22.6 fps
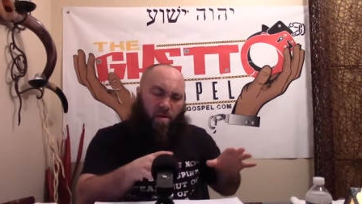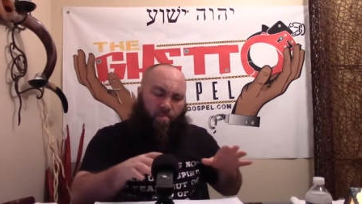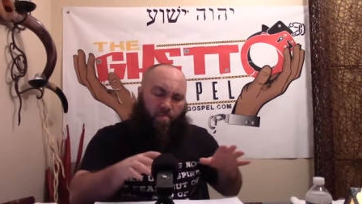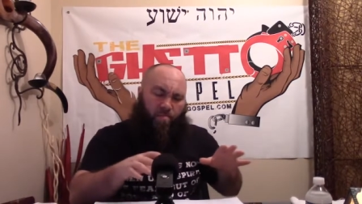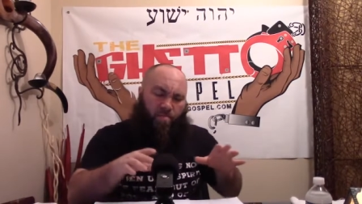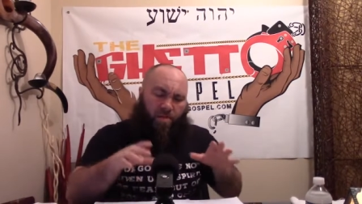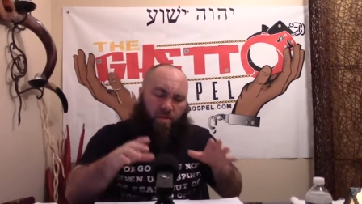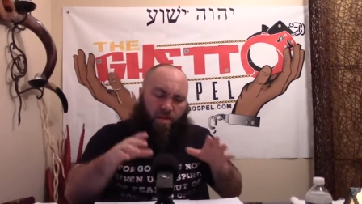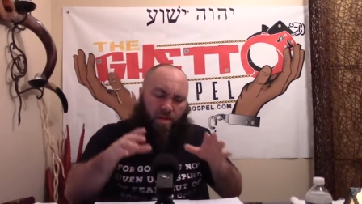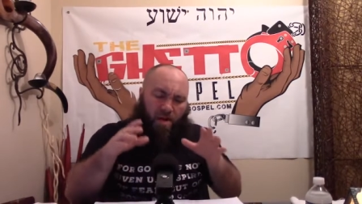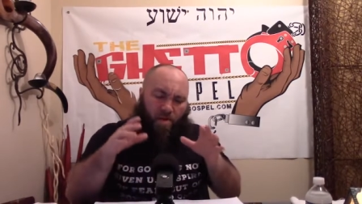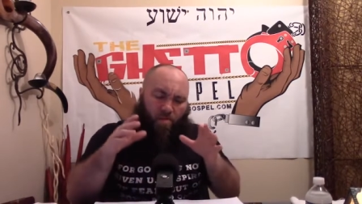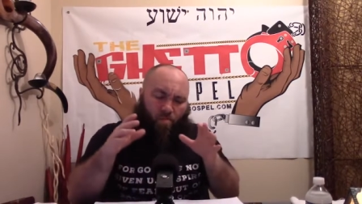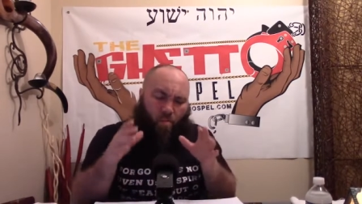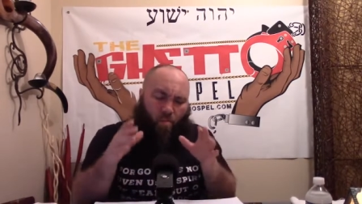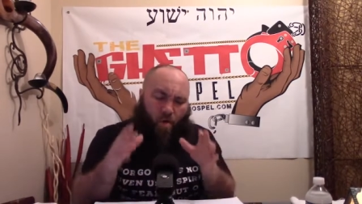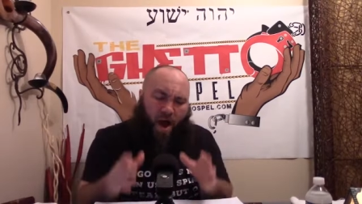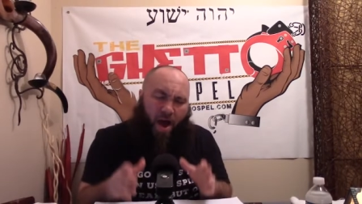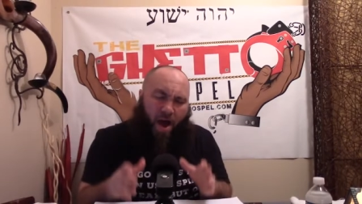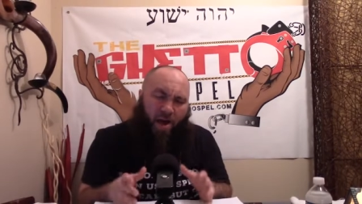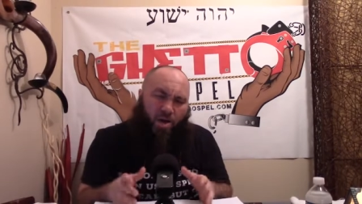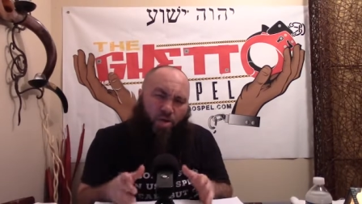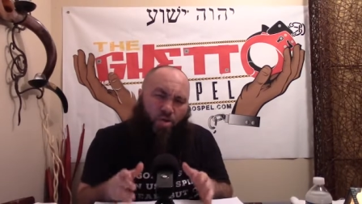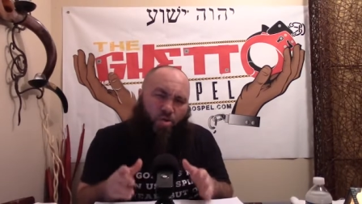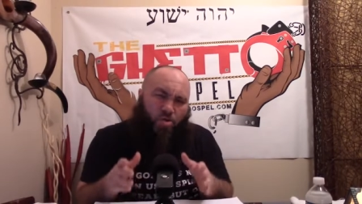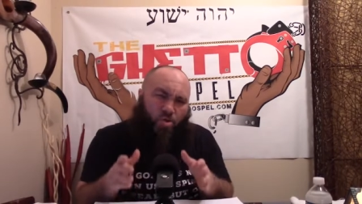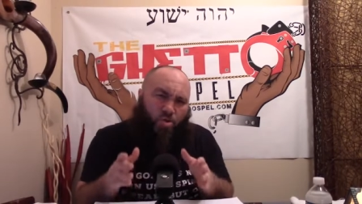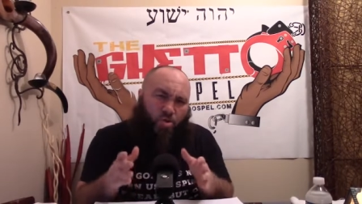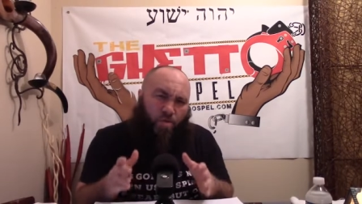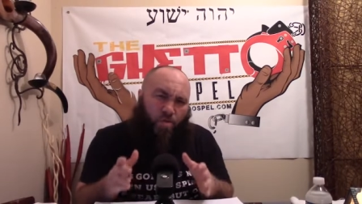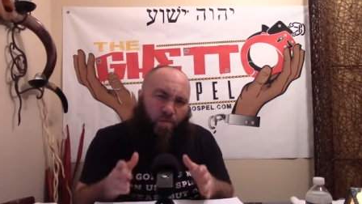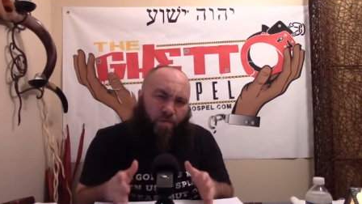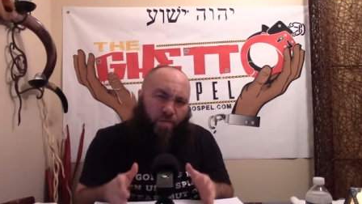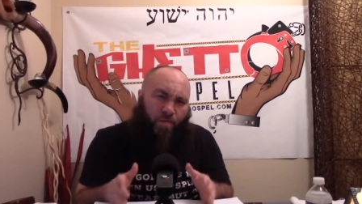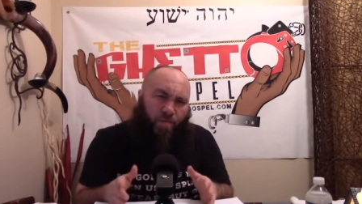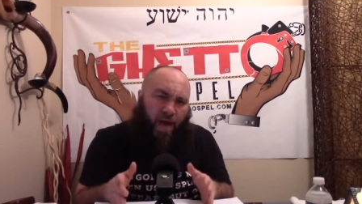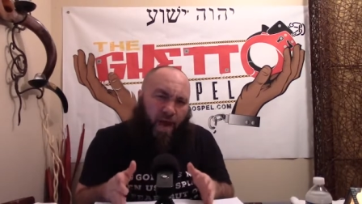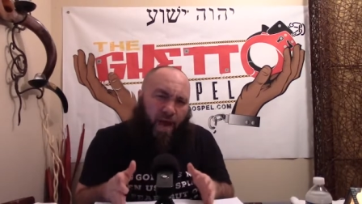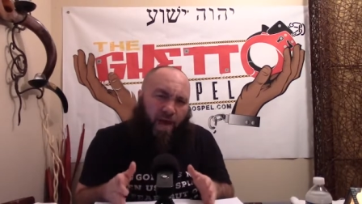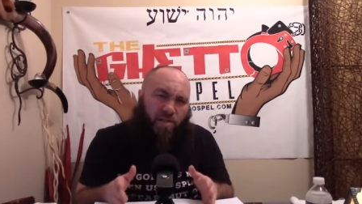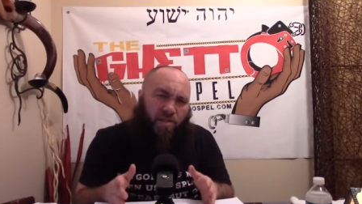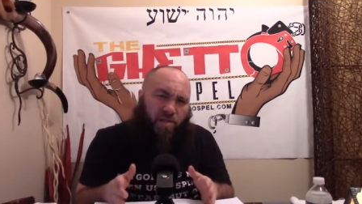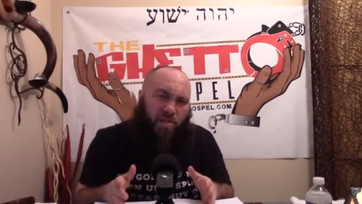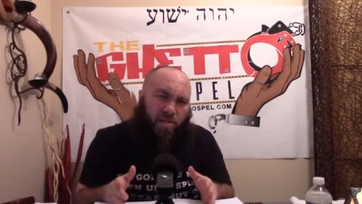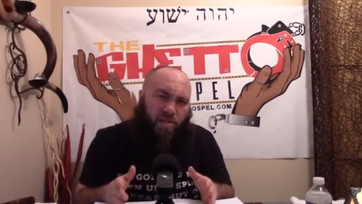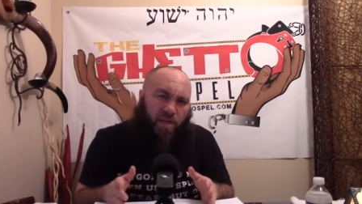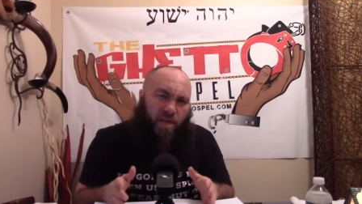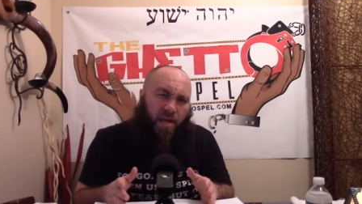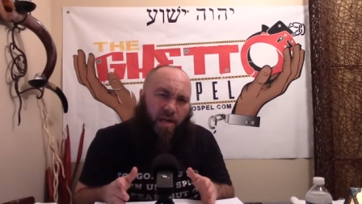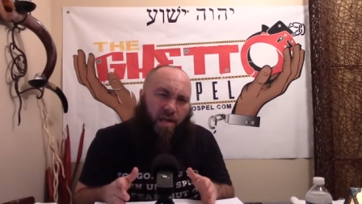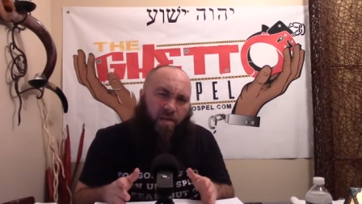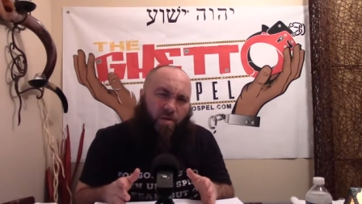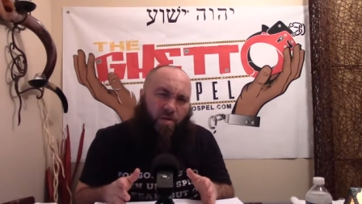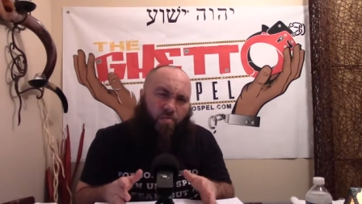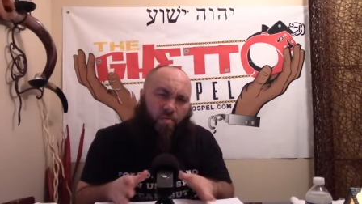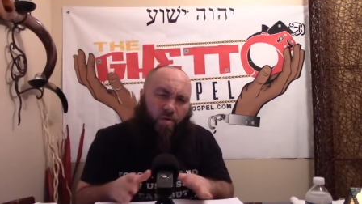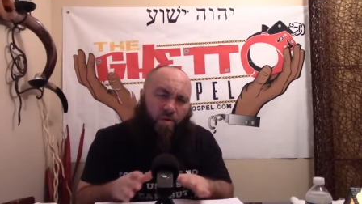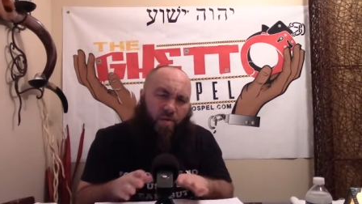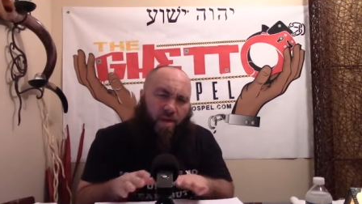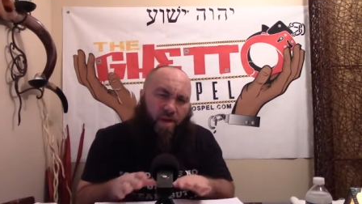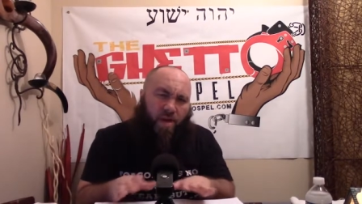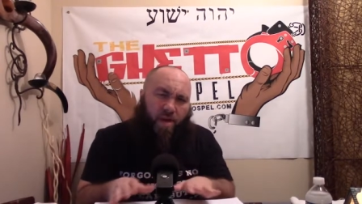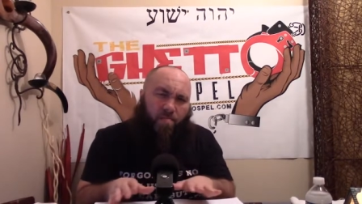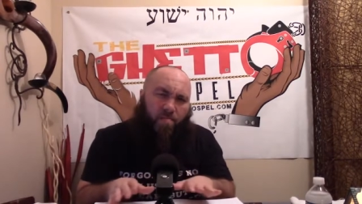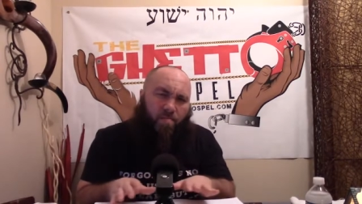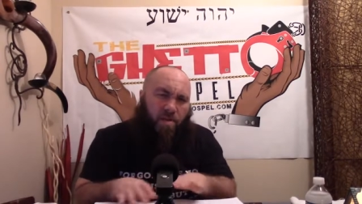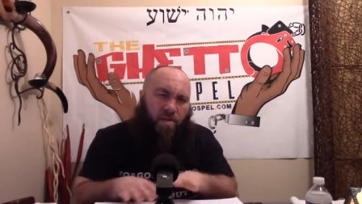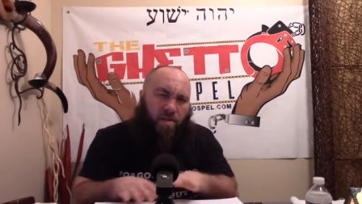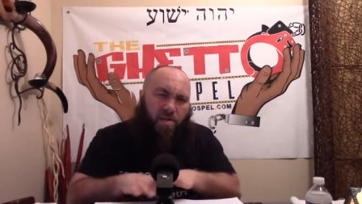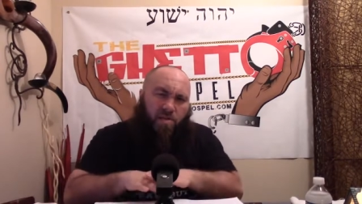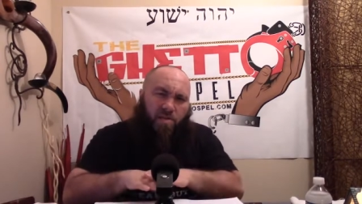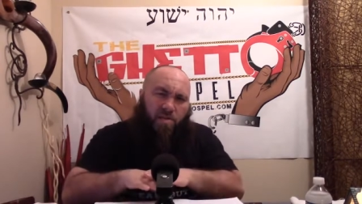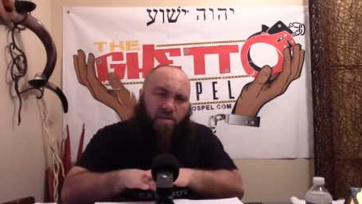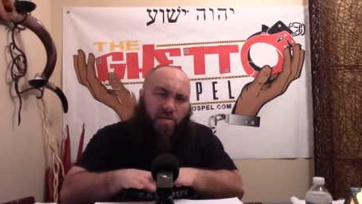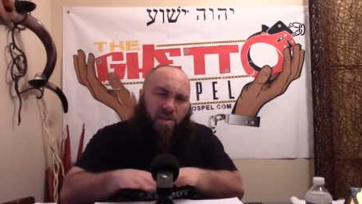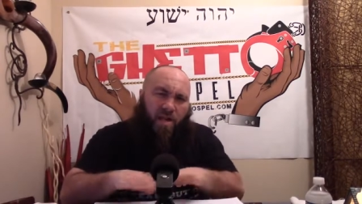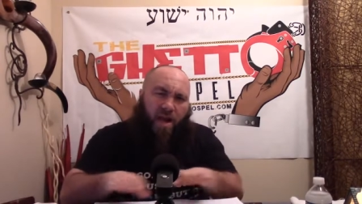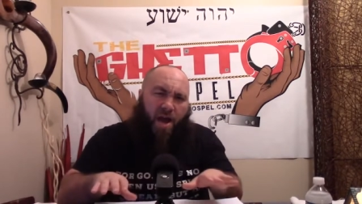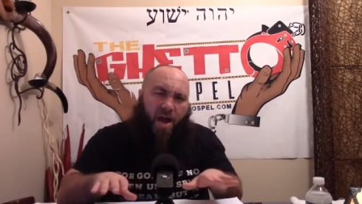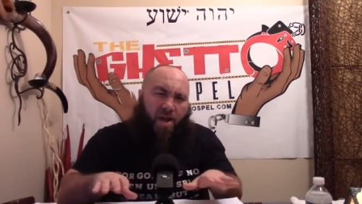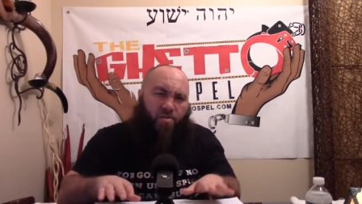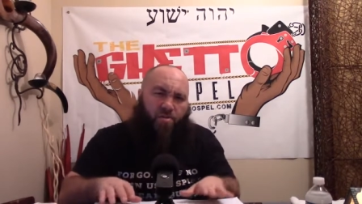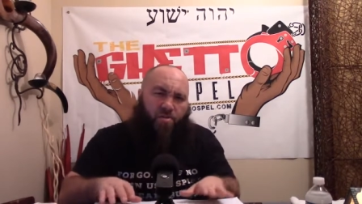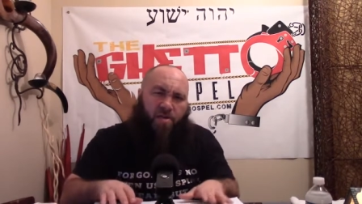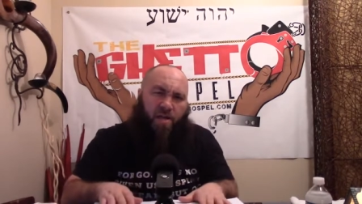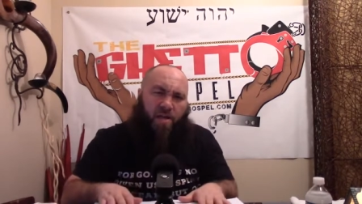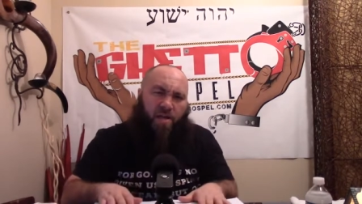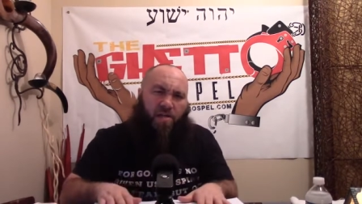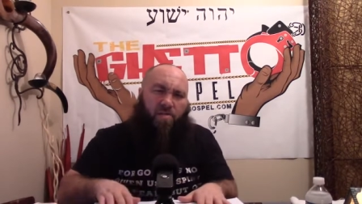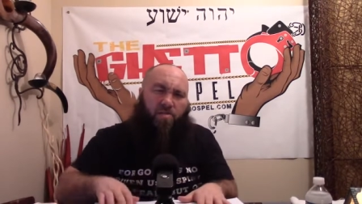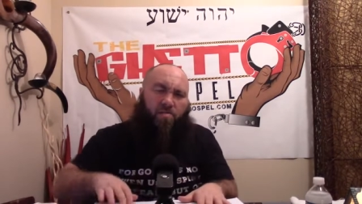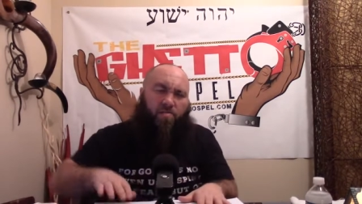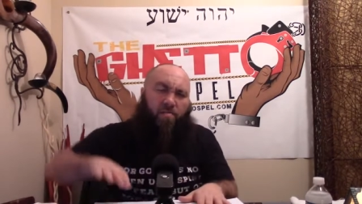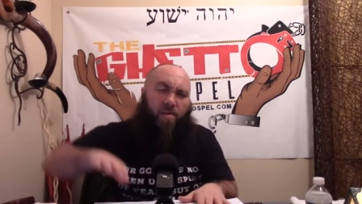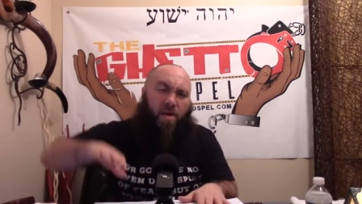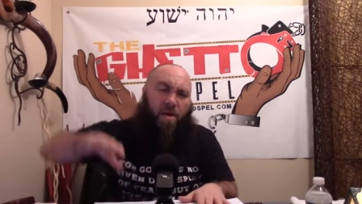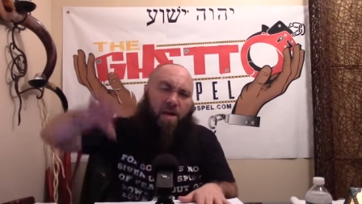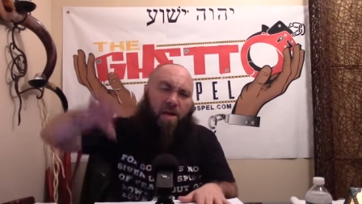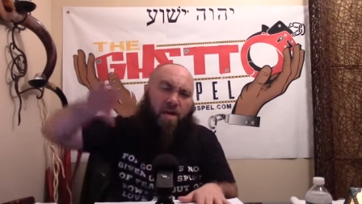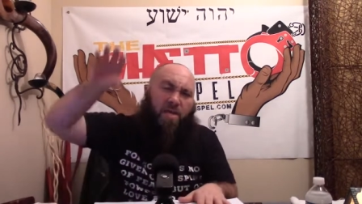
But yet why are you so fascinated with him and his entire kingdom?